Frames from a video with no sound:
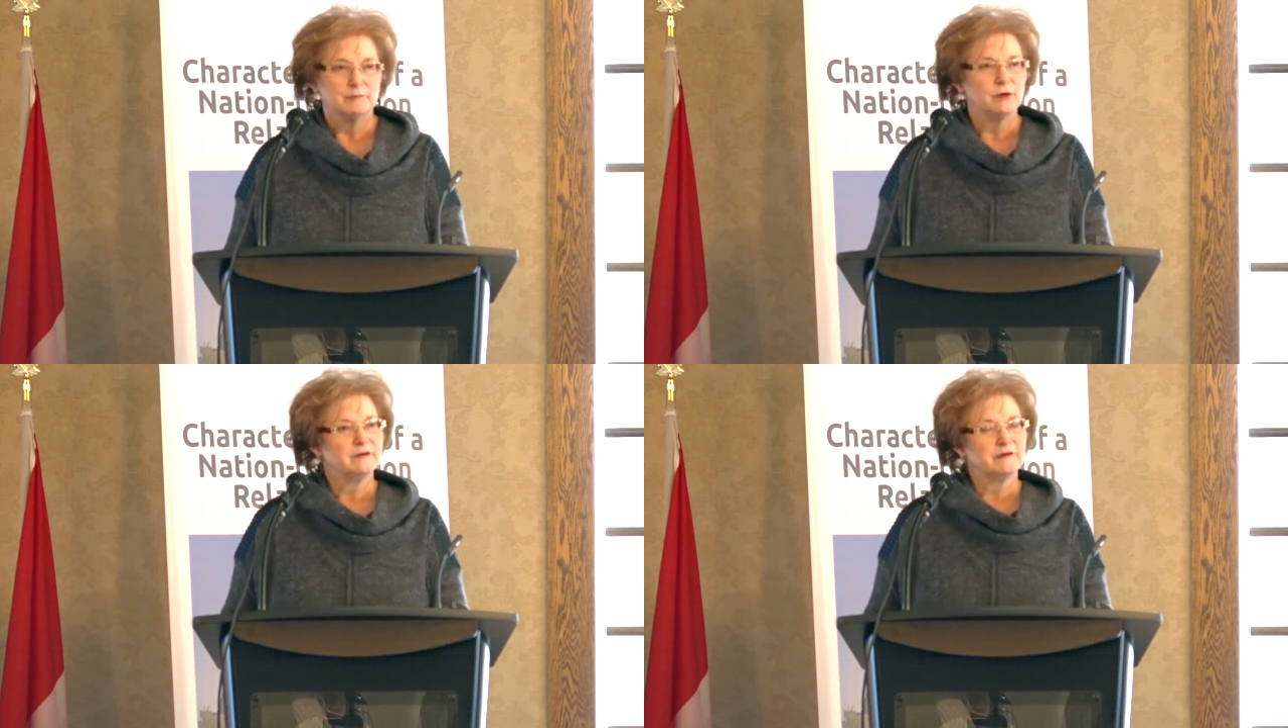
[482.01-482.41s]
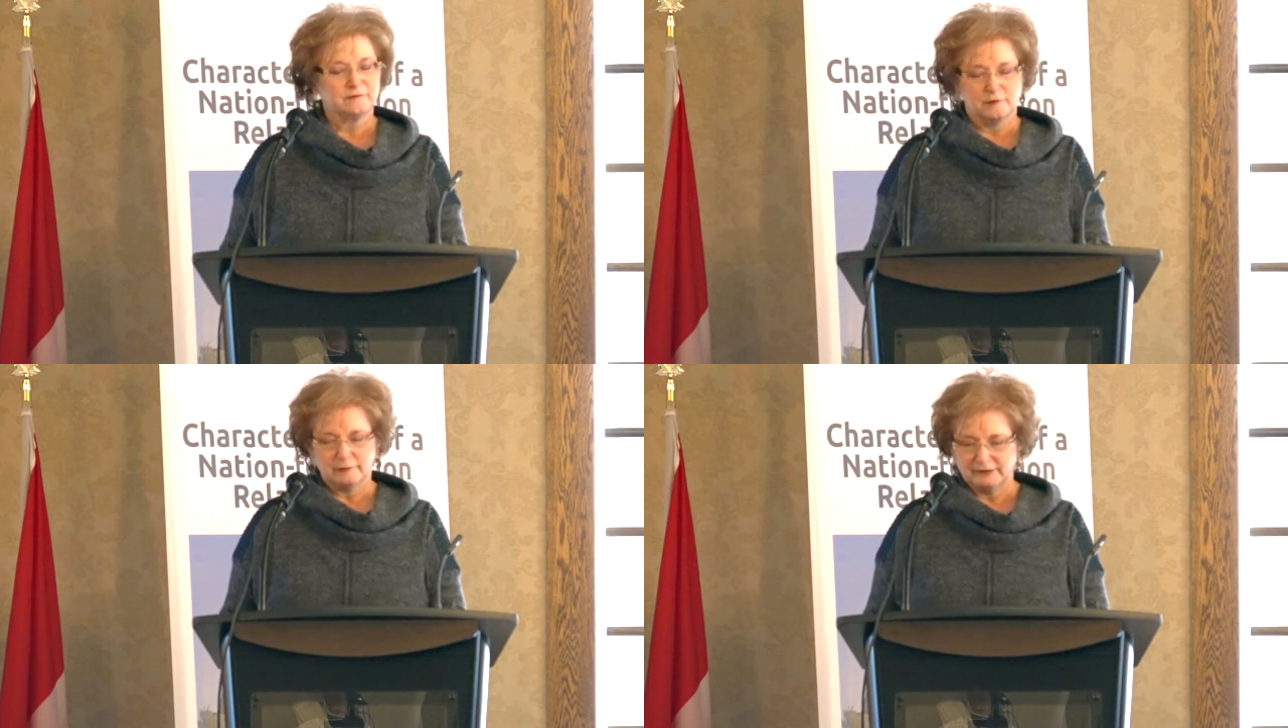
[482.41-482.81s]
Moving
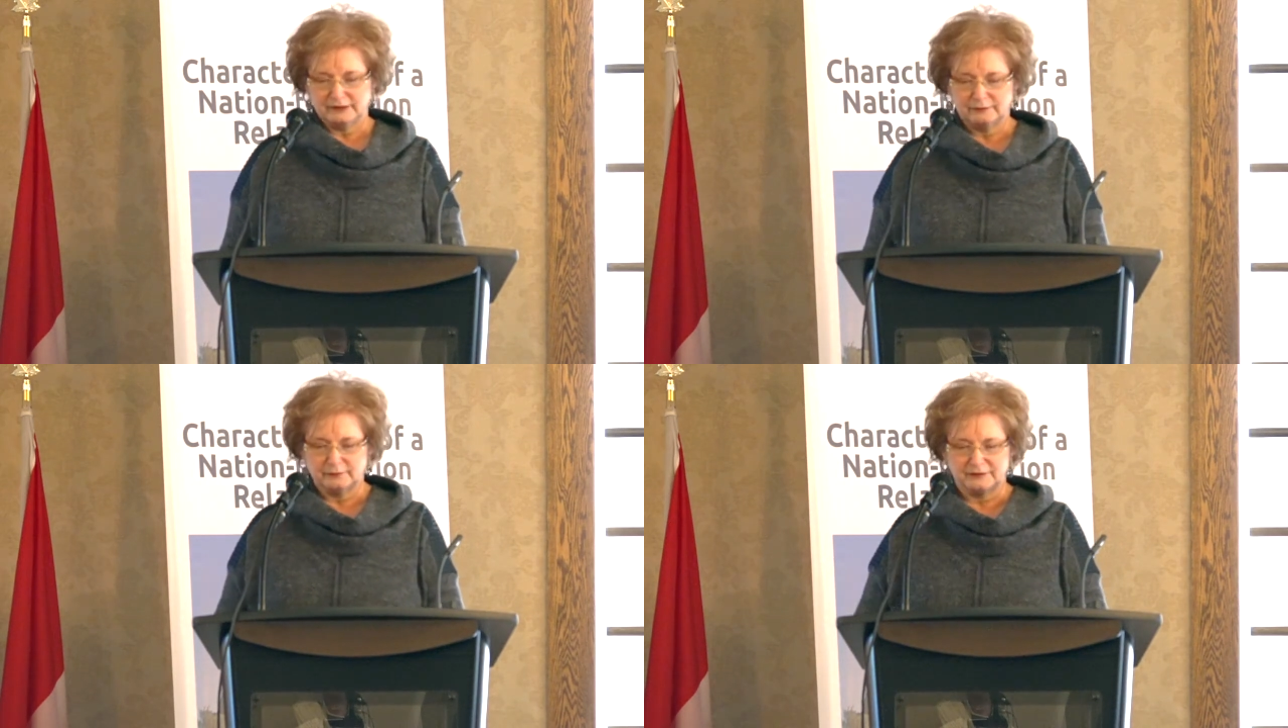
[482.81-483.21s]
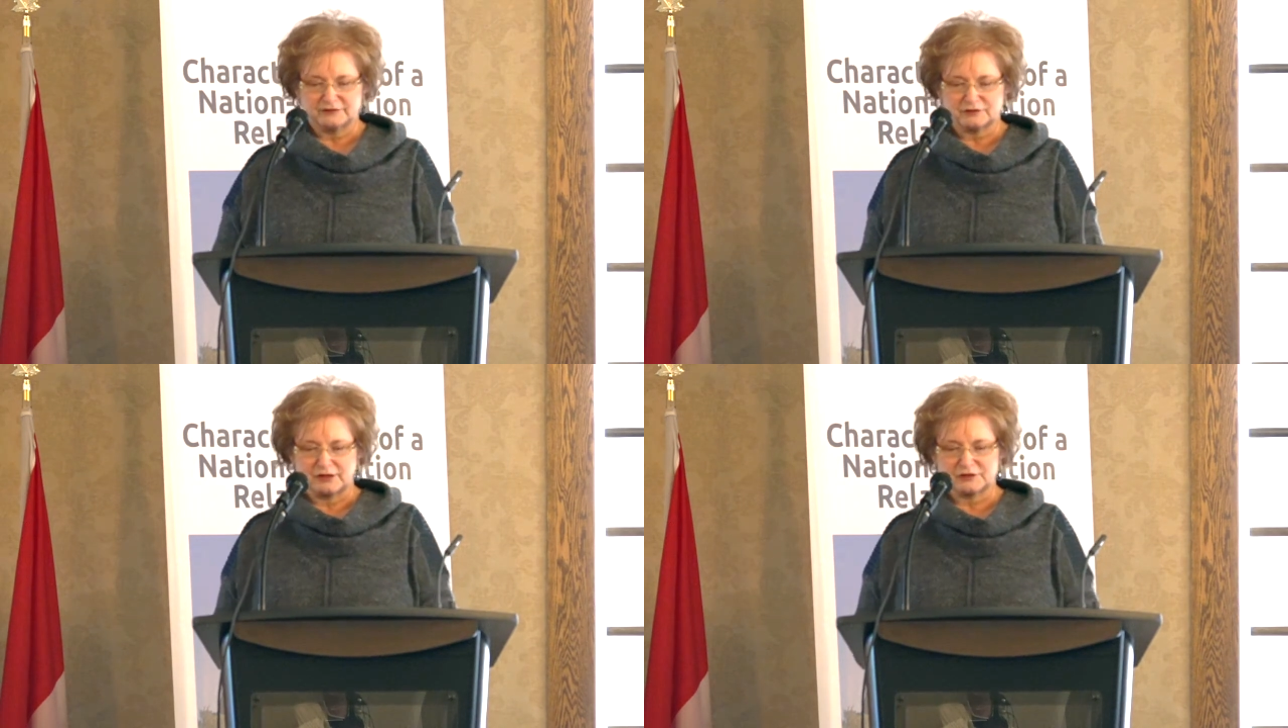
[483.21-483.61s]
forward with
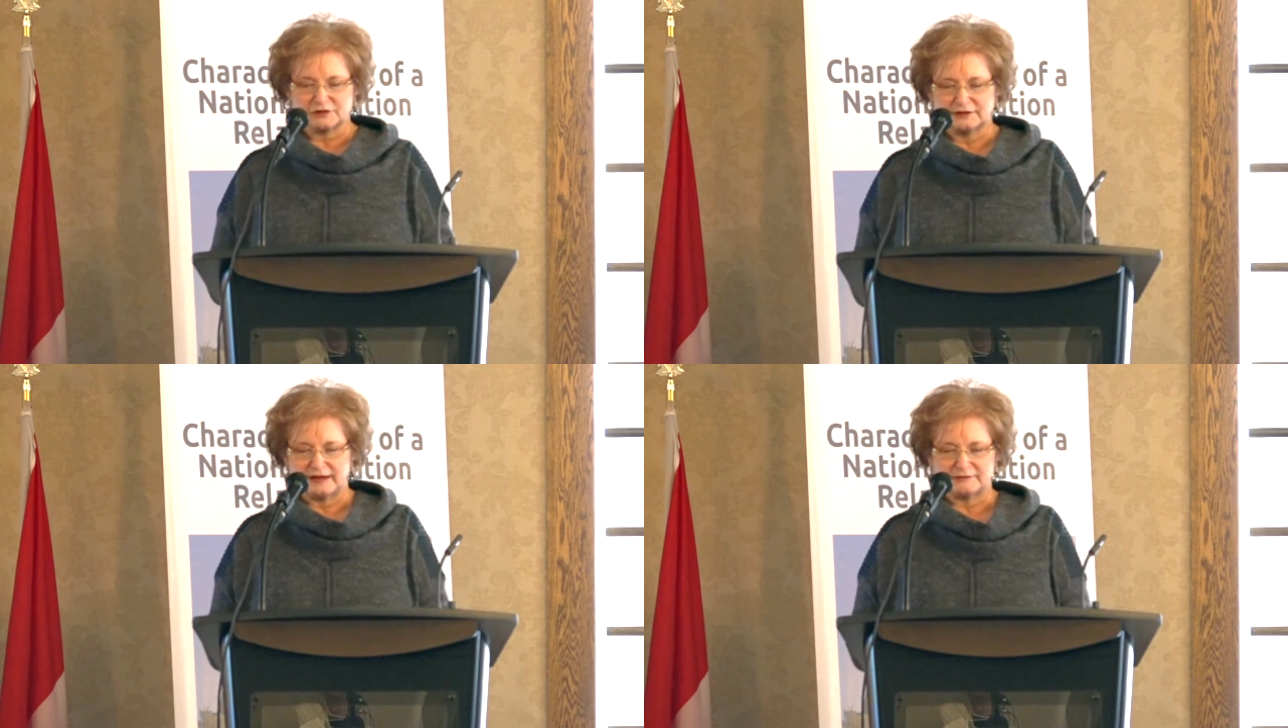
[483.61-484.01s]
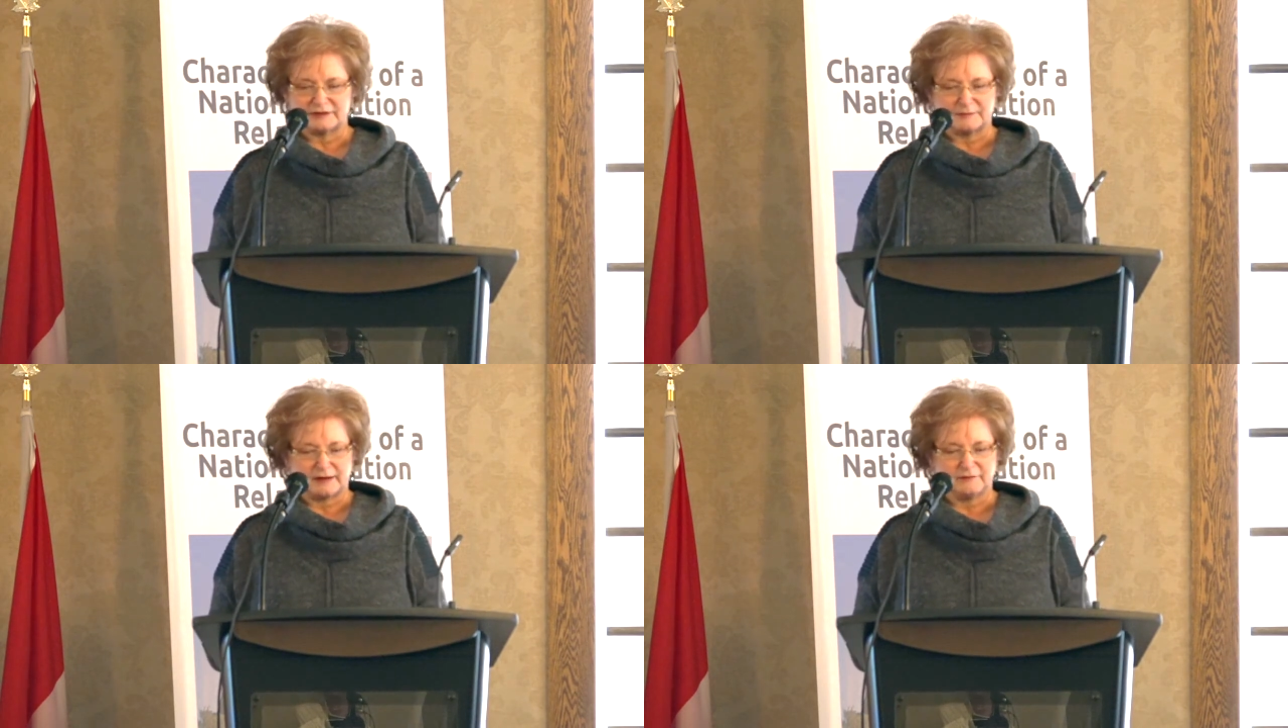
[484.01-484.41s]
structured and
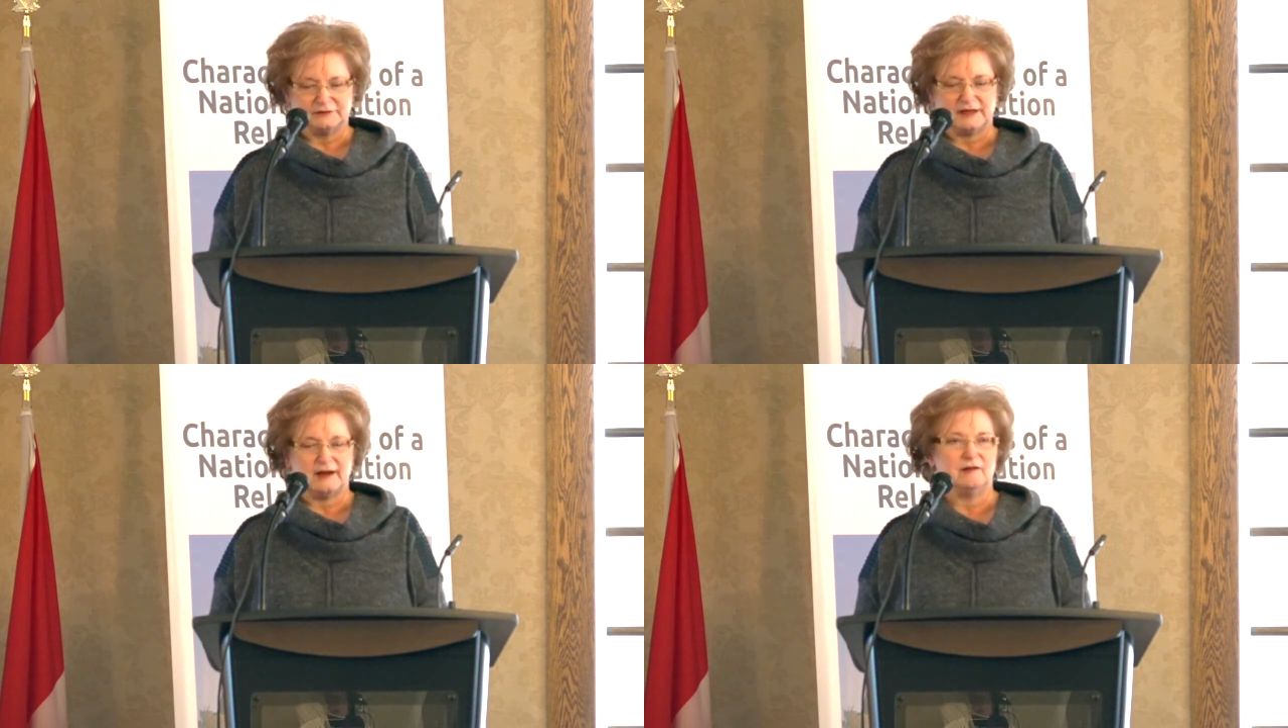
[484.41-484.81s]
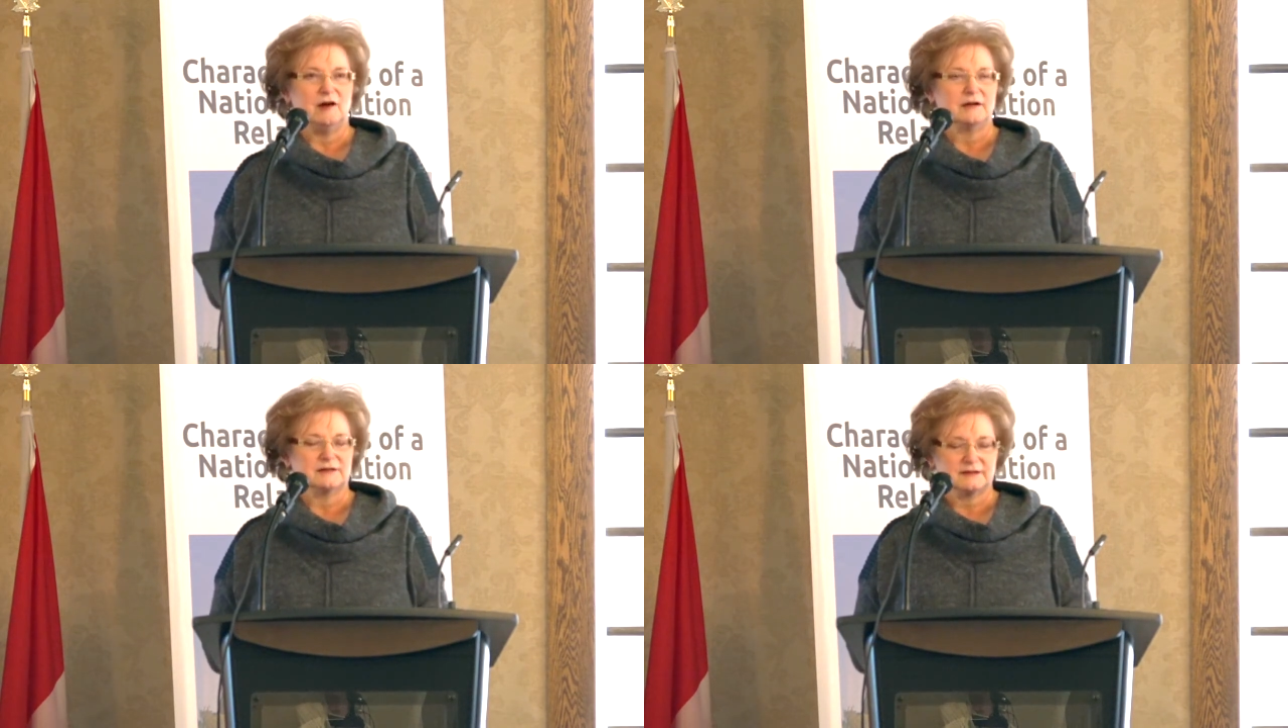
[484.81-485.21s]
respectful
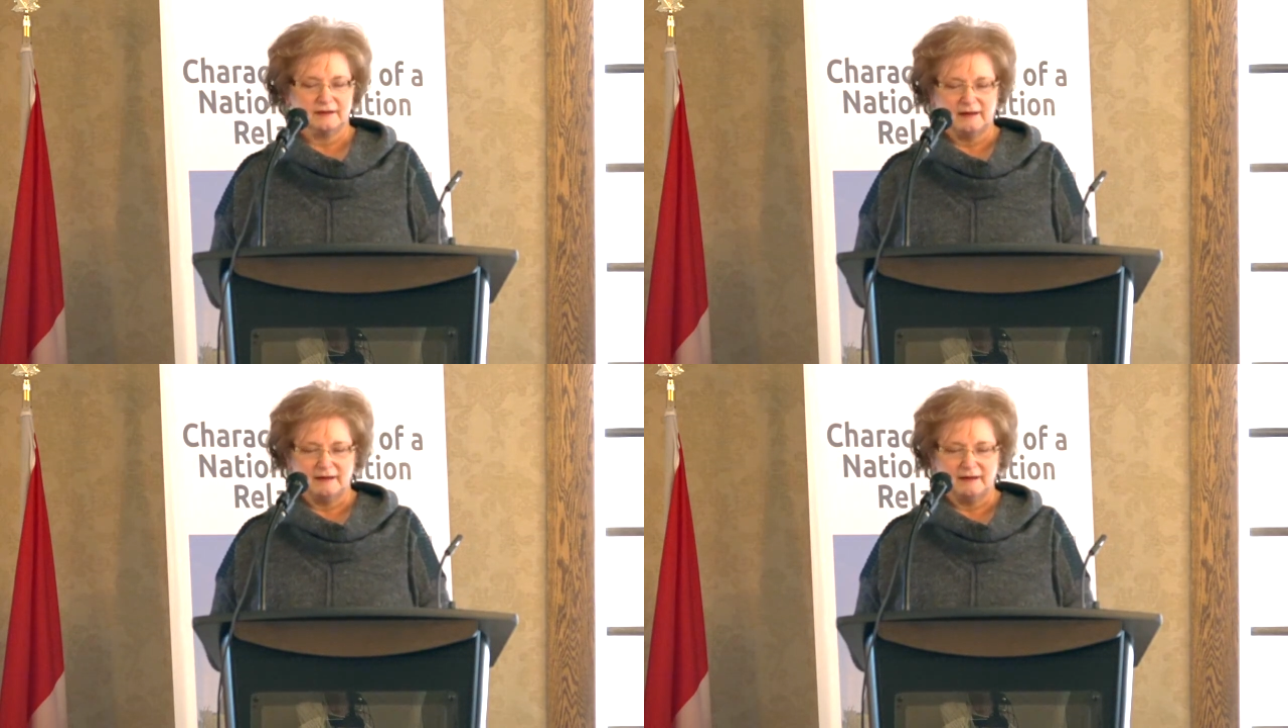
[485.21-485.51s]
dialogues